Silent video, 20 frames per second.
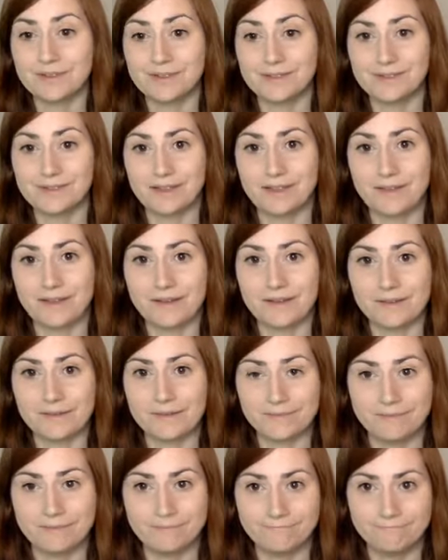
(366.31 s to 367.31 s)

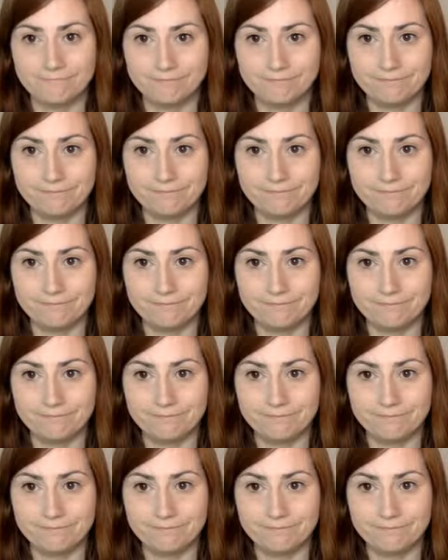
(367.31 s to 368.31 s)
And talking,
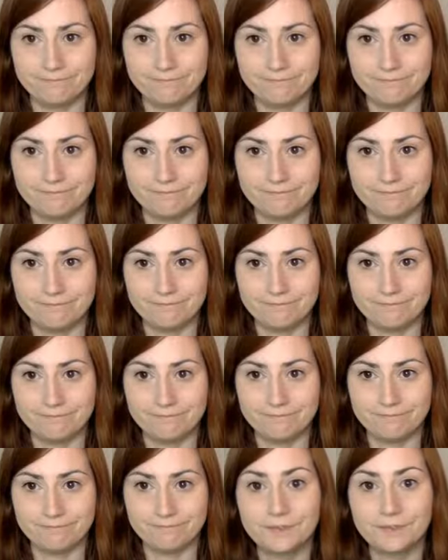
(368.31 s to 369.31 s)
like if you pick a bunch of
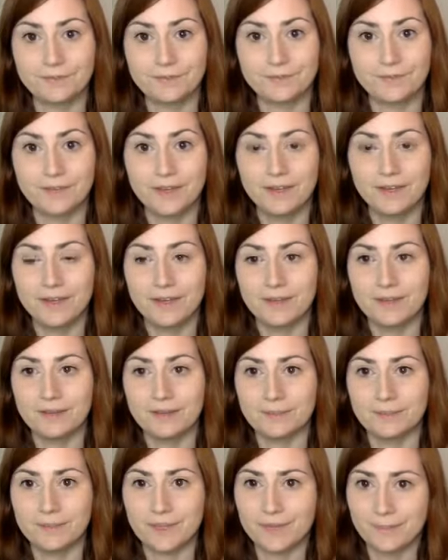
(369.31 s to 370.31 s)

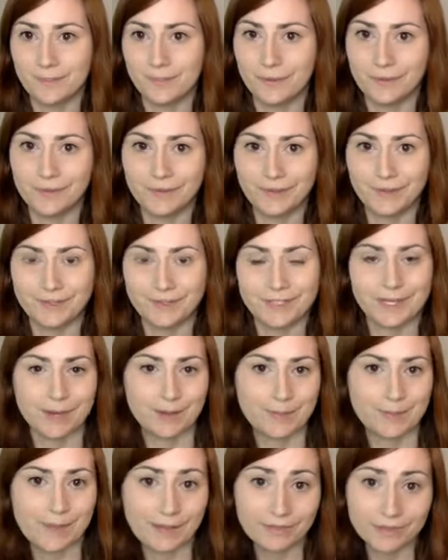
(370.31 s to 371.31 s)
people, you could talk
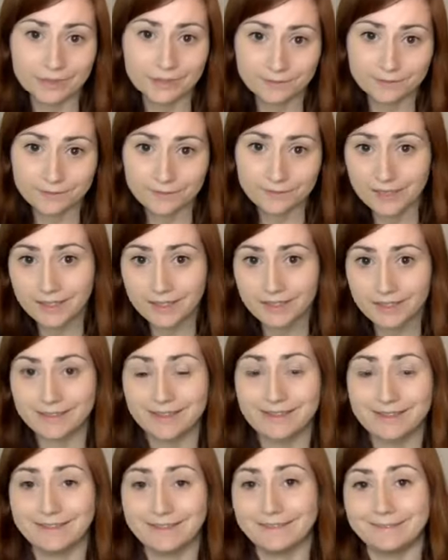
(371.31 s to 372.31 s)
about their feet
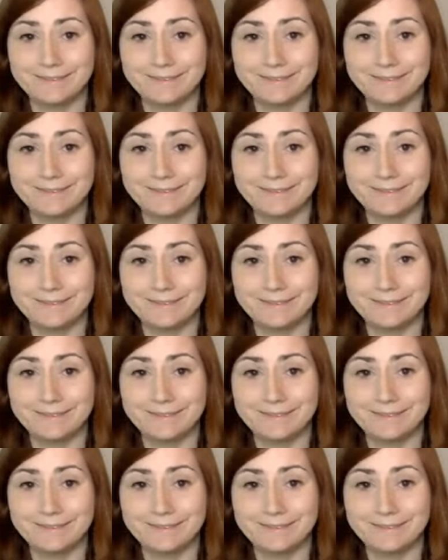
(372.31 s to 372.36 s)
and